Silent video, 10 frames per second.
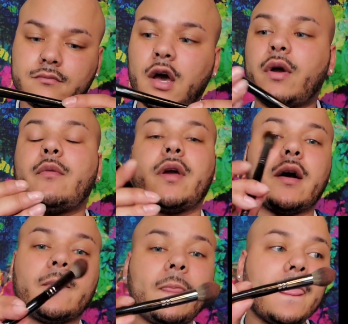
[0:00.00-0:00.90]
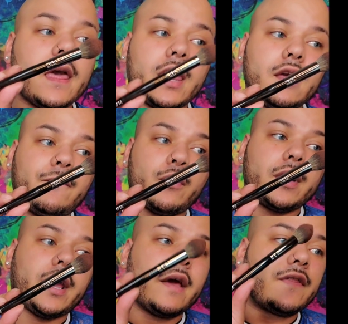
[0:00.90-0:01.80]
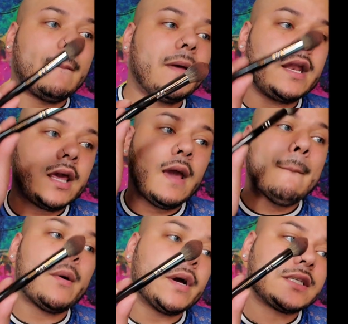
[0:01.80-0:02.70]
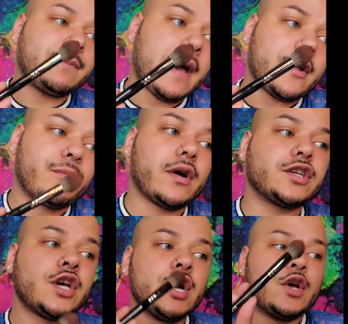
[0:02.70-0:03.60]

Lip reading: Oh, here we go. E48, the Mini Pointed Powder Brush.